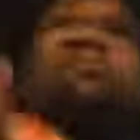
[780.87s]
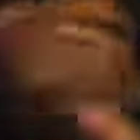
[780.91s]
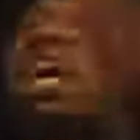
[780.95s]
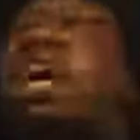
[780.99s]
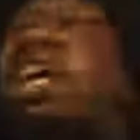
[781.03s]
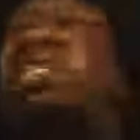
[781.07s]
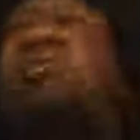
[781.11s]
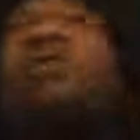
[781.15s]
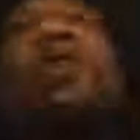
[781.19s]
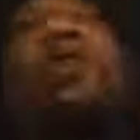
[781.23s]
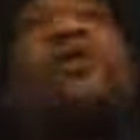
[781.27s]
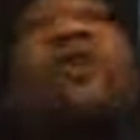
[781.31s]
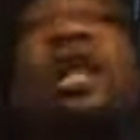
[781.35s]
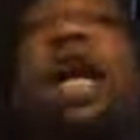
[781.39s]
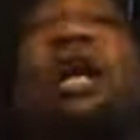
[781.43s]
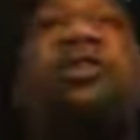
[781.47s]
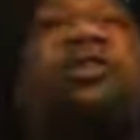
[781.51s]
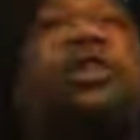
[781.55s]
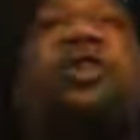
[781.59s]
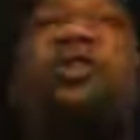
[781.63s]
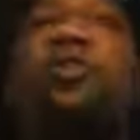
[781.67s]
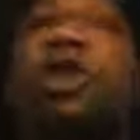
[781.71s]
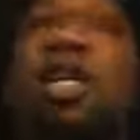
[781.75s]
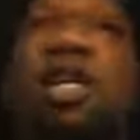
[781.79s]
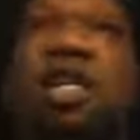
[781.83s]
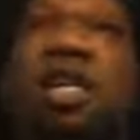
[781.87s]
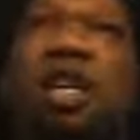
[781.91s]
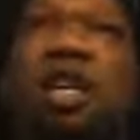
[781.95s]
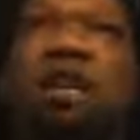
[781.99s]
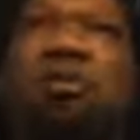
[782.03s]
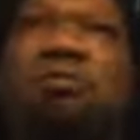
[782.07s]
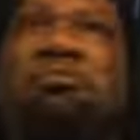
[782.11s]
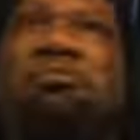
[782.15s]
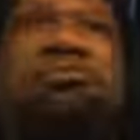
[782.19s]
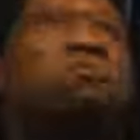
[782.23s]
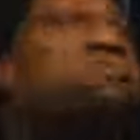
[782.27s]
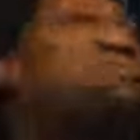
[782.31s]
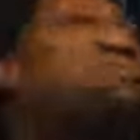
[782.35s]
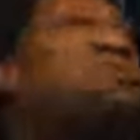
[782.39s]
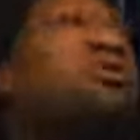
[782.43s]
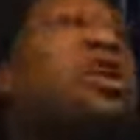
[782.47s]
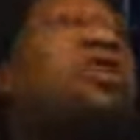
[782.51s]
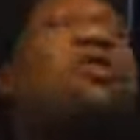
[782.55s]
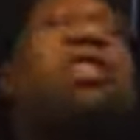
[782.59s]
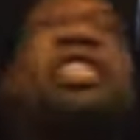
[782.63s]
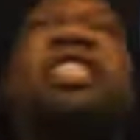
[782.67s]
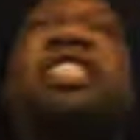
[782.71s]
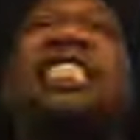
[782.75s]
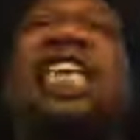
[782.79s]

man, throw it out the window. Throw the